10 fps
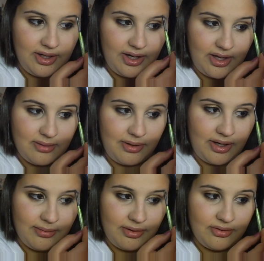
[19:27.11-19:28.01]
and then my
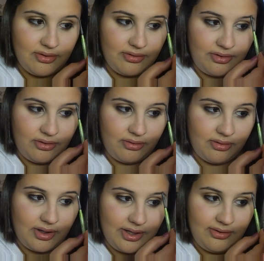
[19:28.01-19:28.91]
eyebrows look
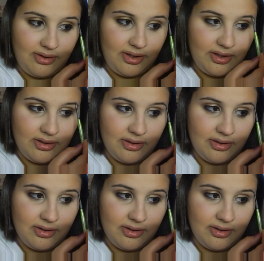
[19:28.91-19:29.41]
crazy.